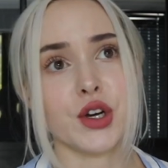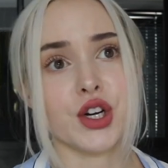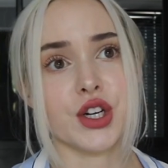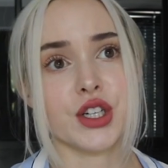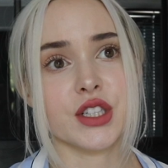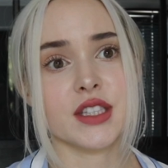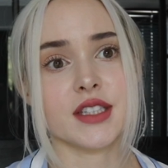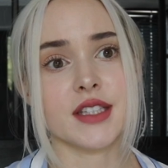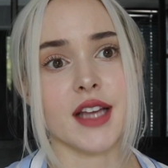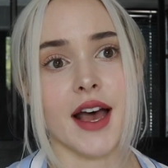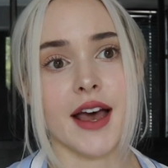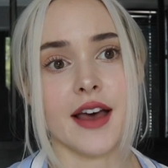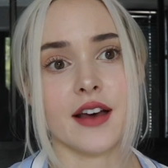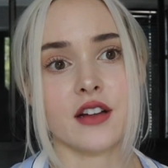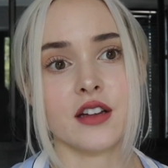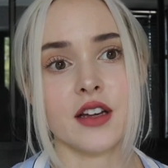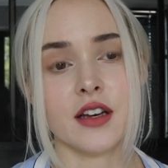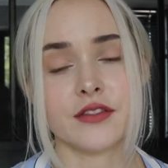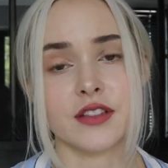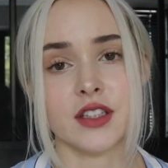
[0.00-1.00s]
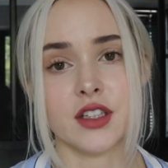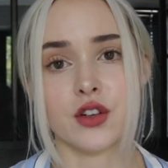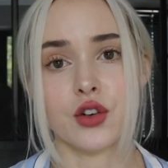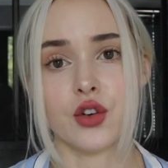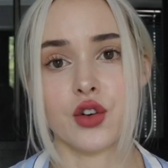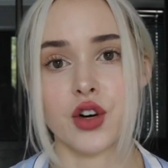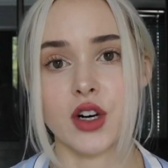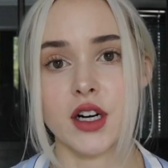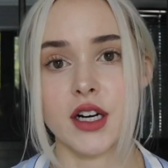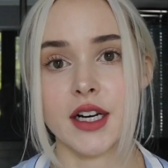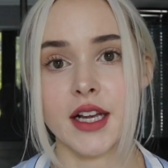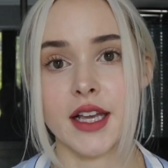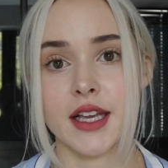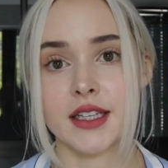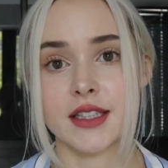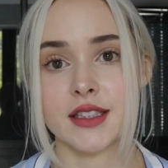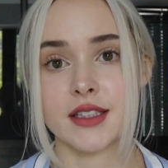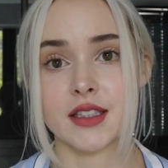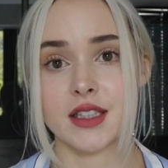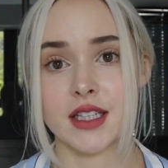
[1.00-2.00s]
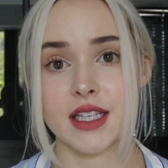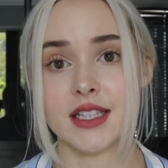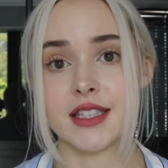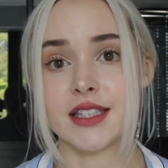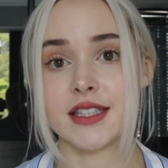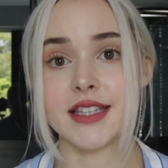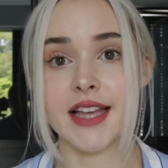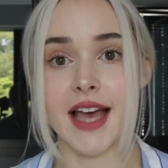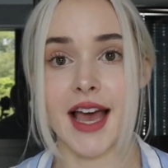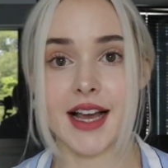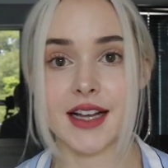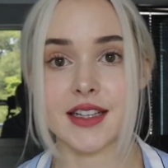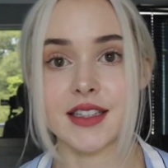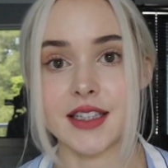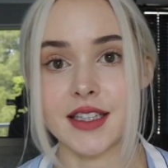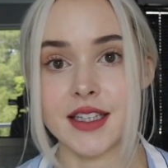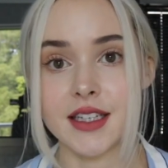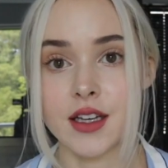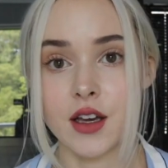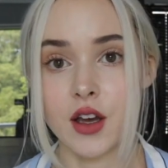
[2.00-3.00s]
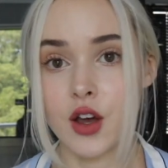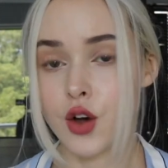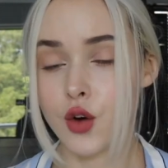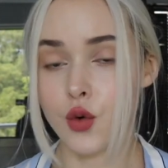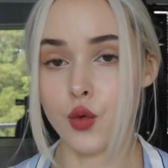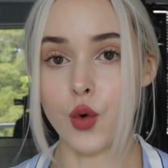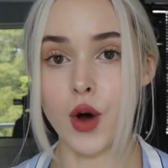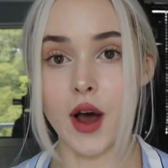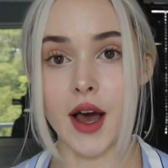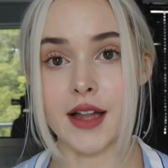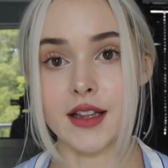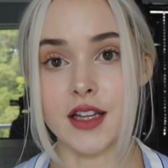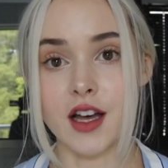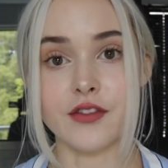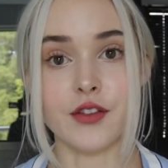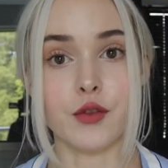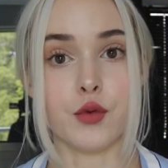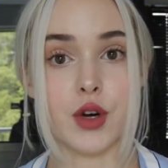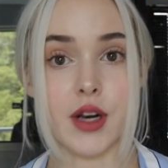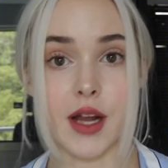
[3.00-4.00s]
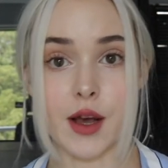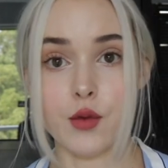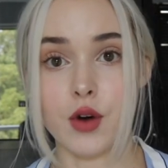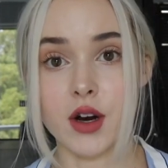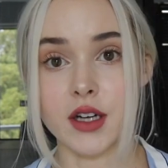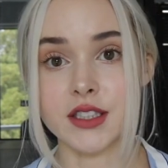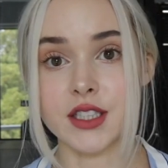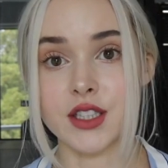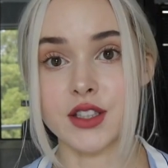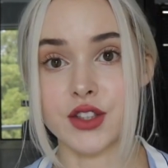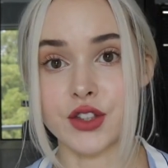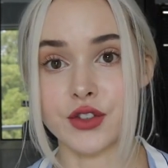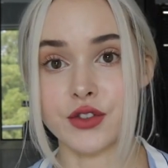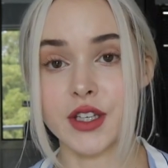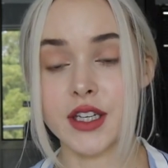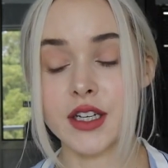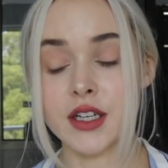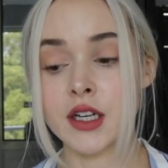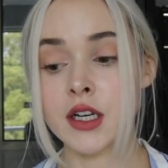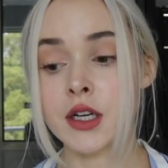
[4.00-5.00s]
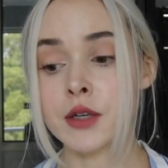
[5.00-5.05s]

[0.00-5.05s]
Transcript: her style of decor is exactly what I love and what I wanted to do here.